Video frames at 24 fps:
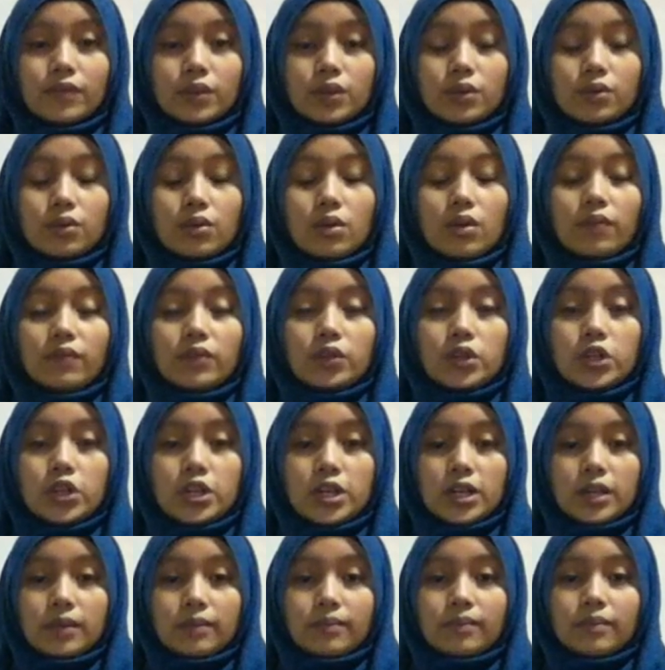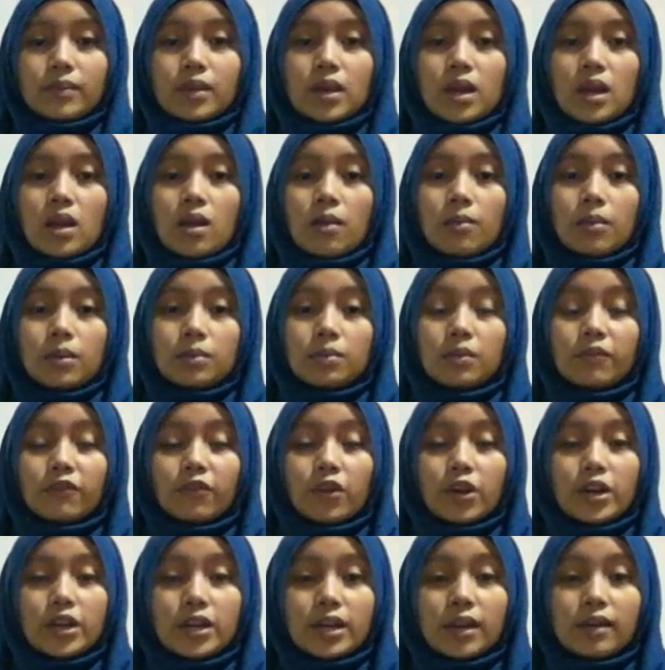view of learning. But
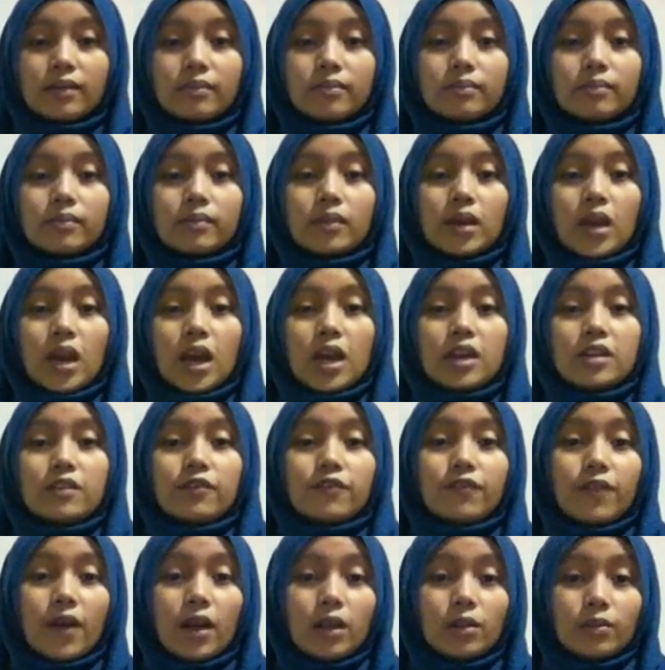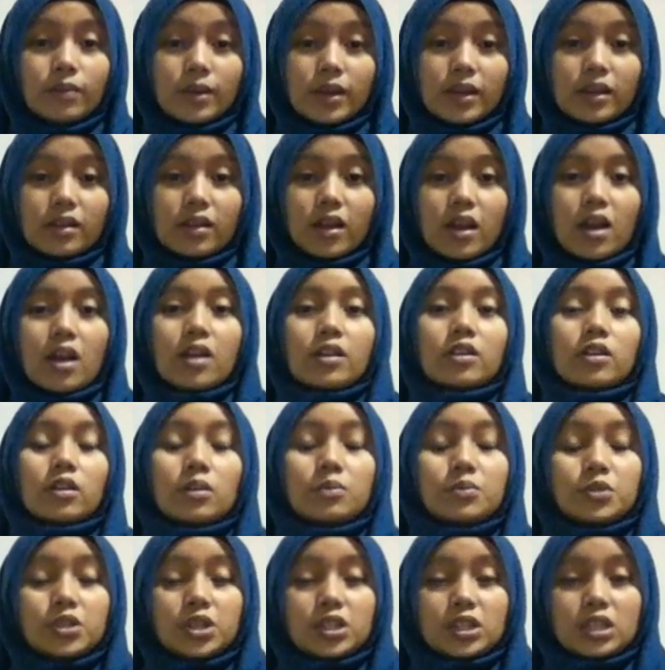before that, the following are the
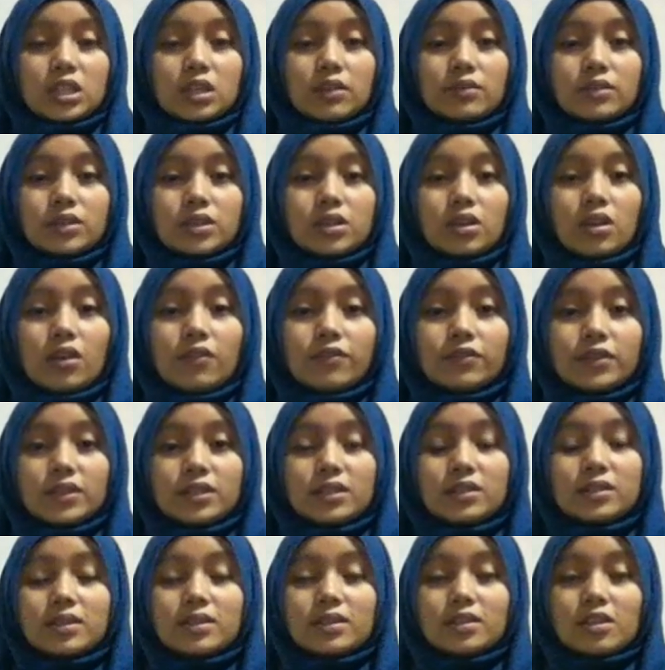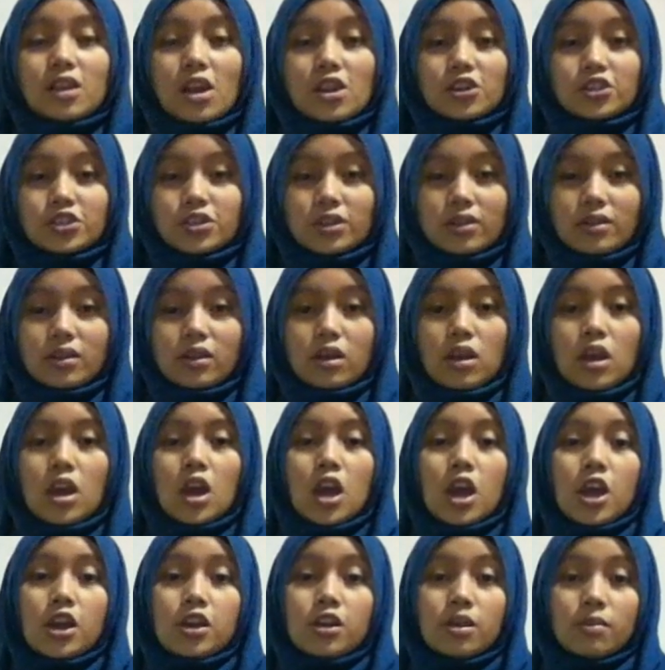objectives of this discussion.
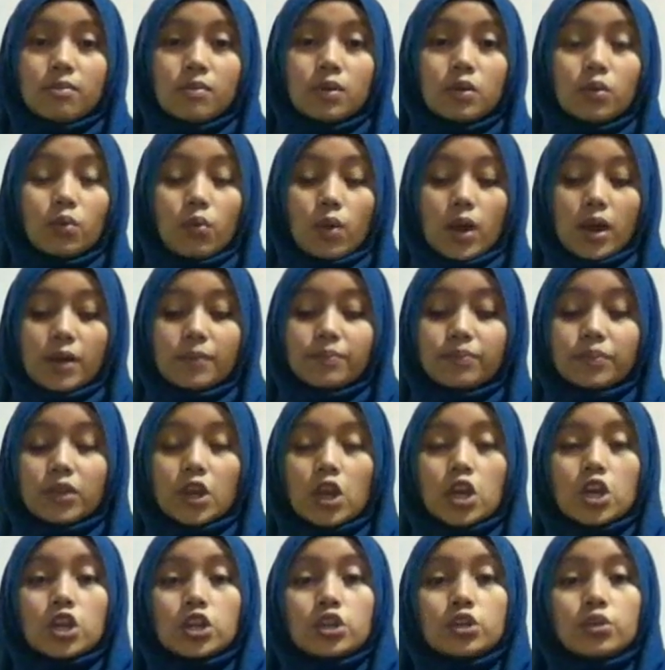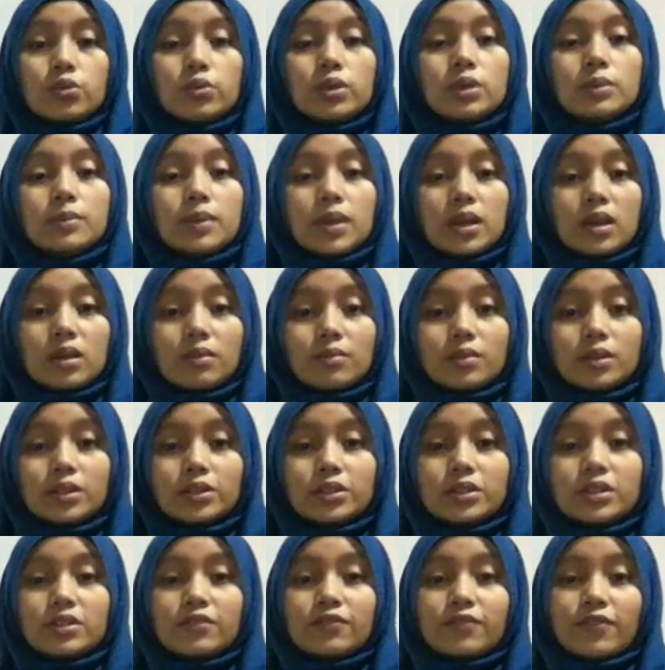Number 1, you will be able
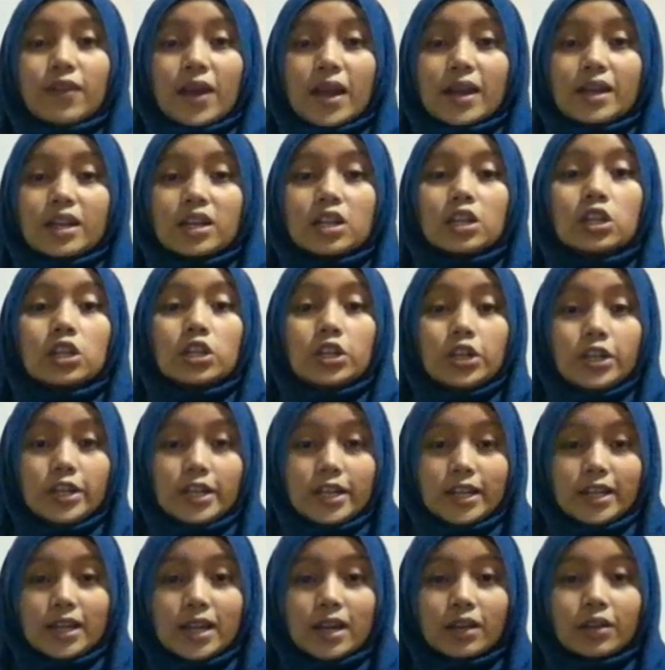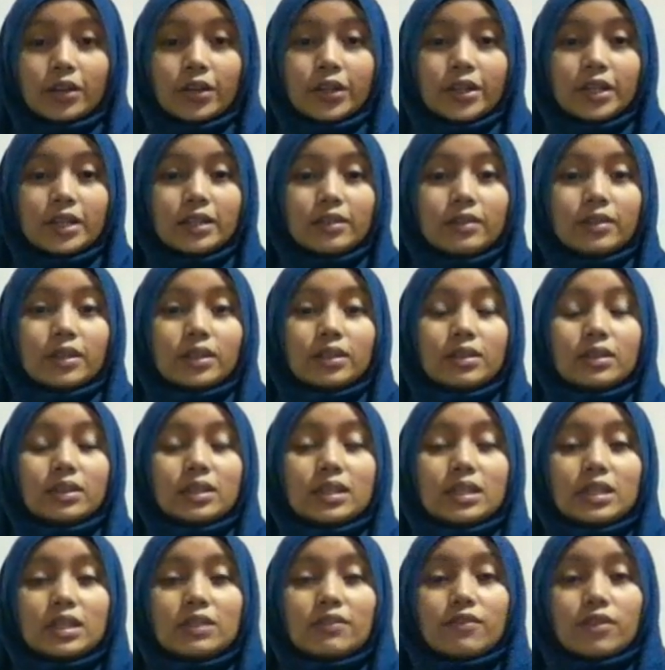to define learning according to the
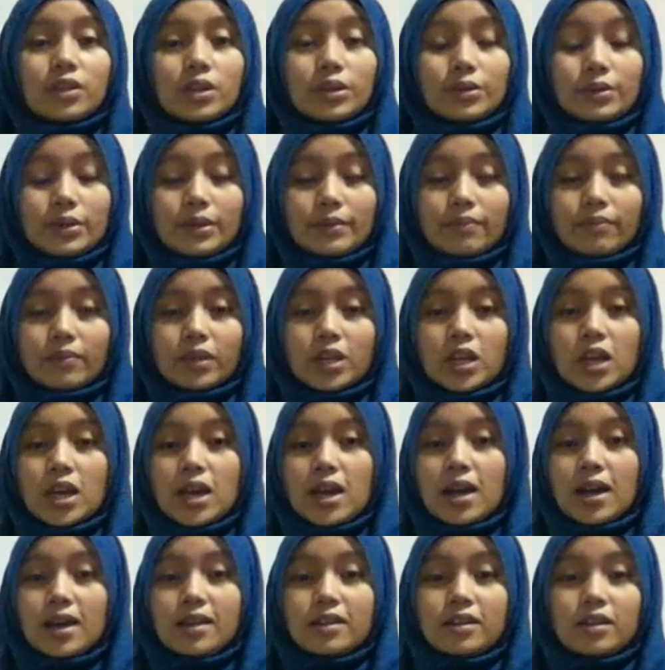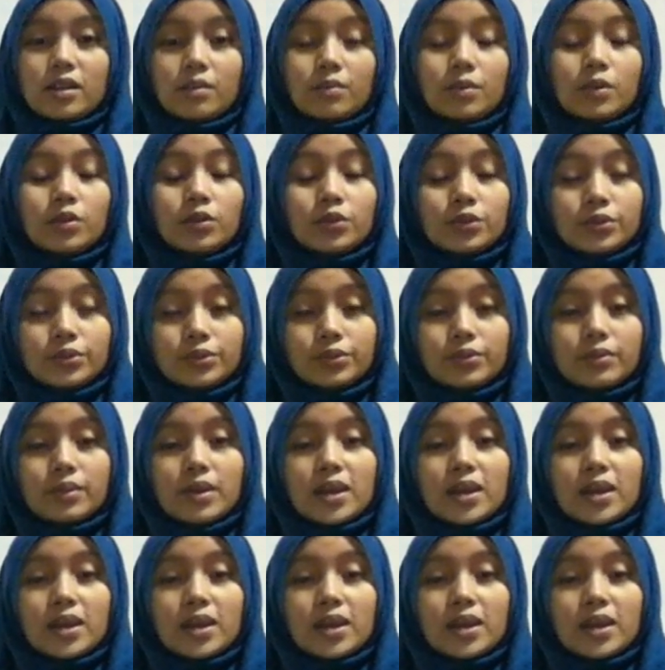cognitive theory. And number 2,